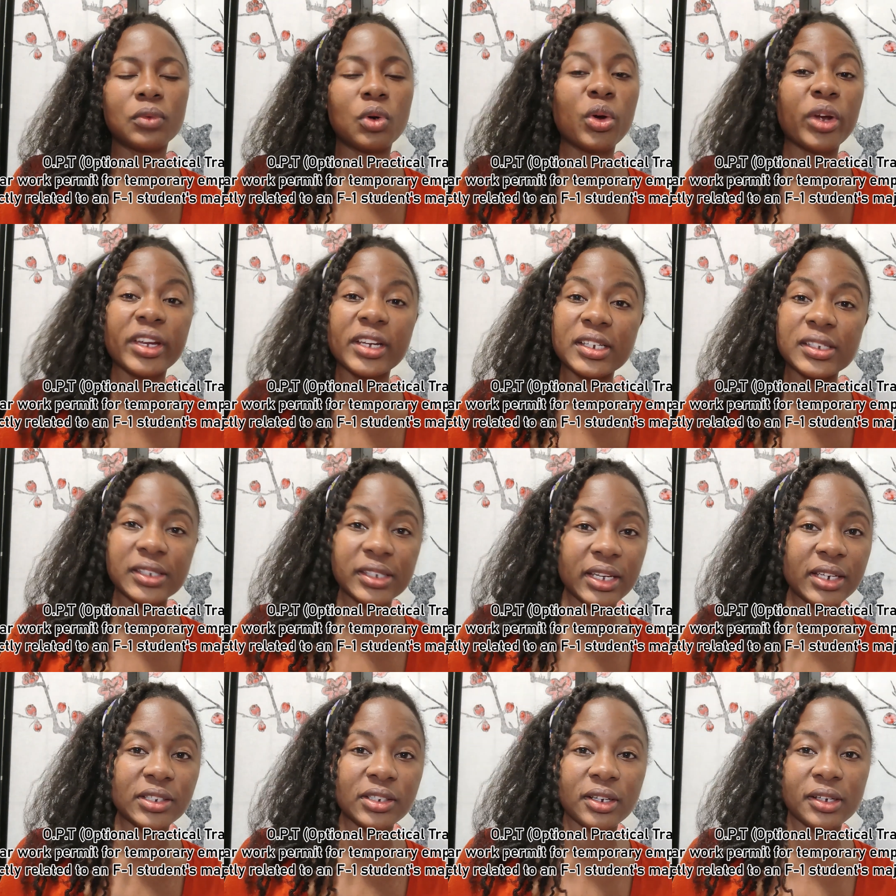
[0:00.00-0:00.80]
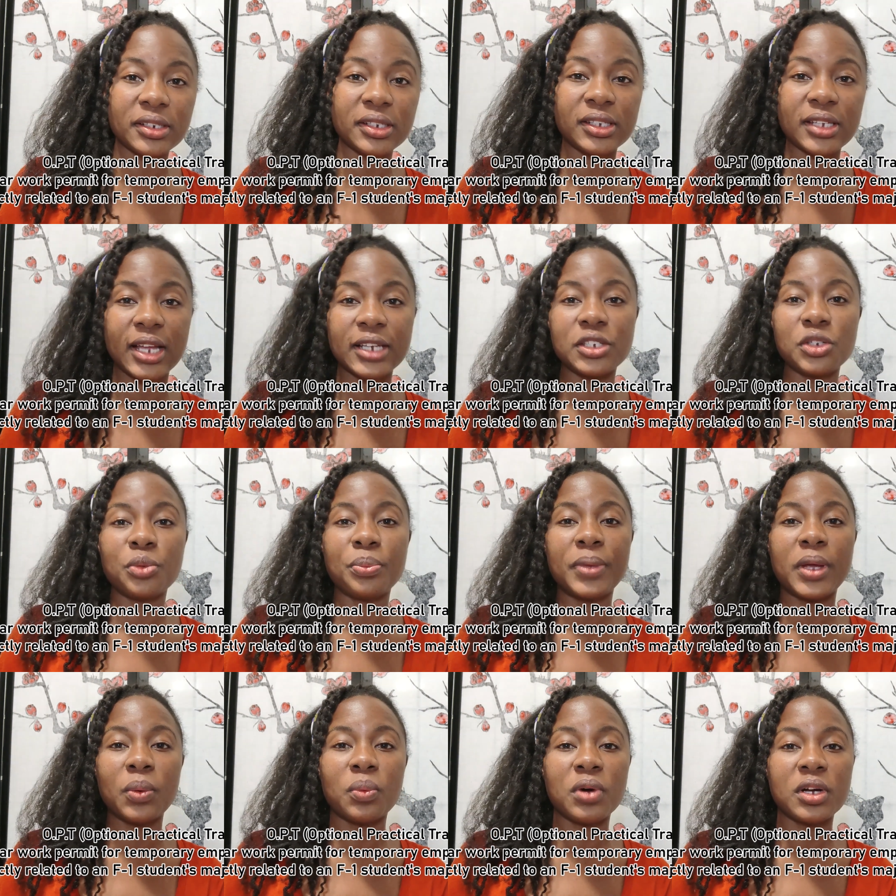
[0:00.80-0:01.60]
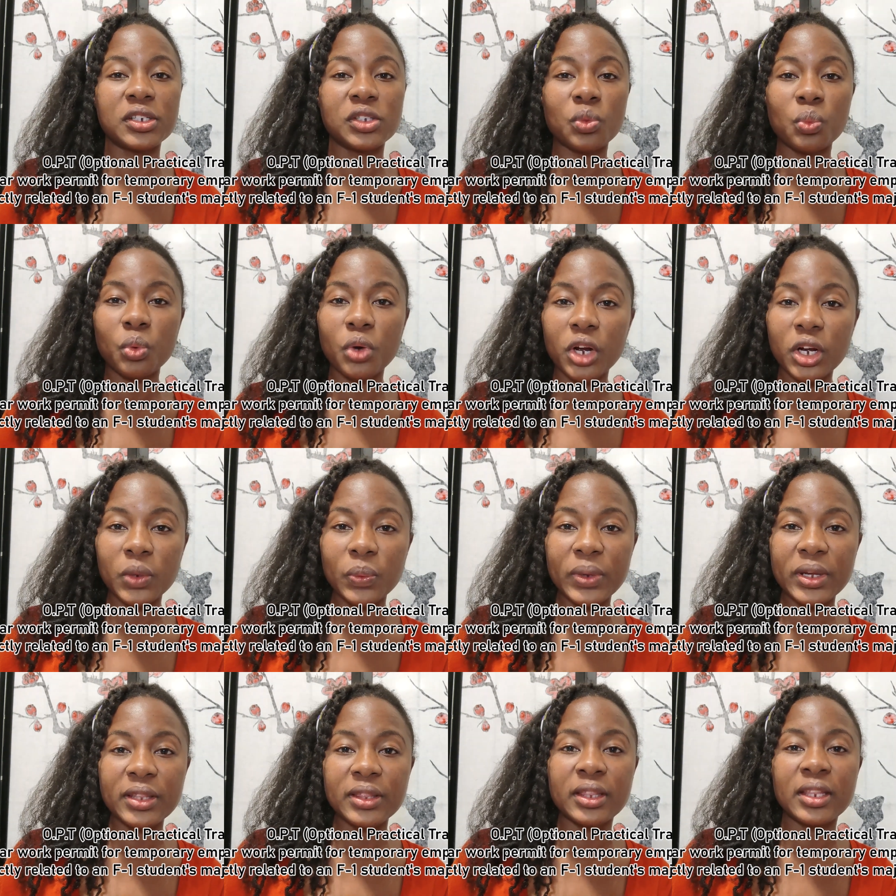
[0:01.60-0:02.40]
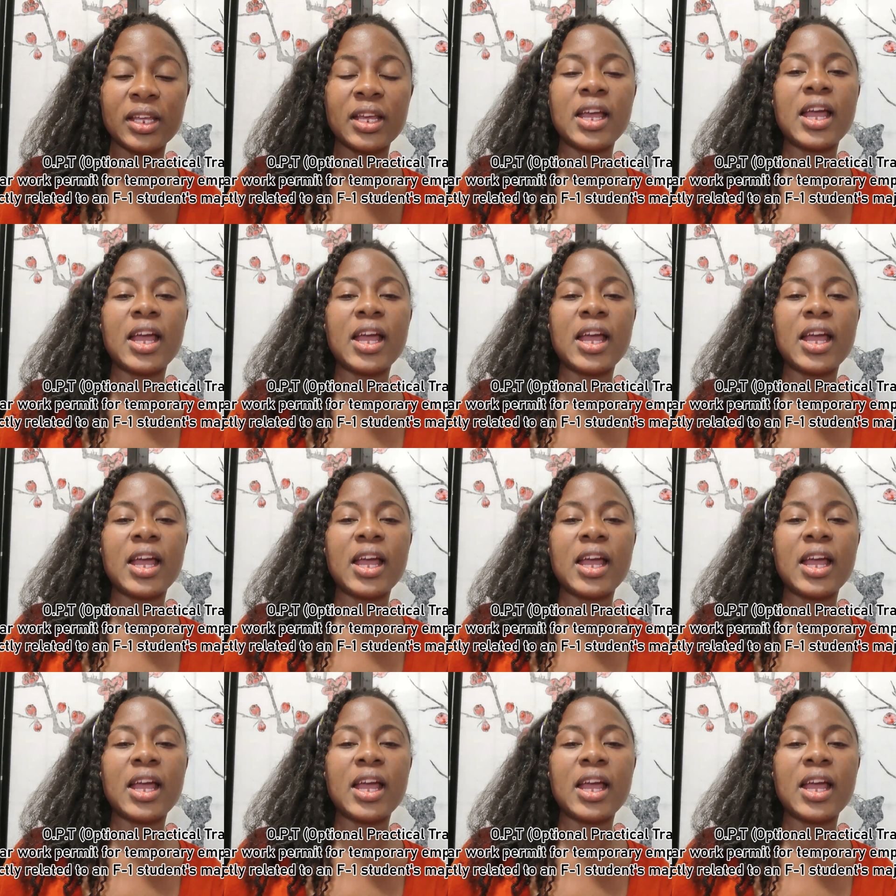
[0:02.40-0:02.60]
organizations that you may want to work with.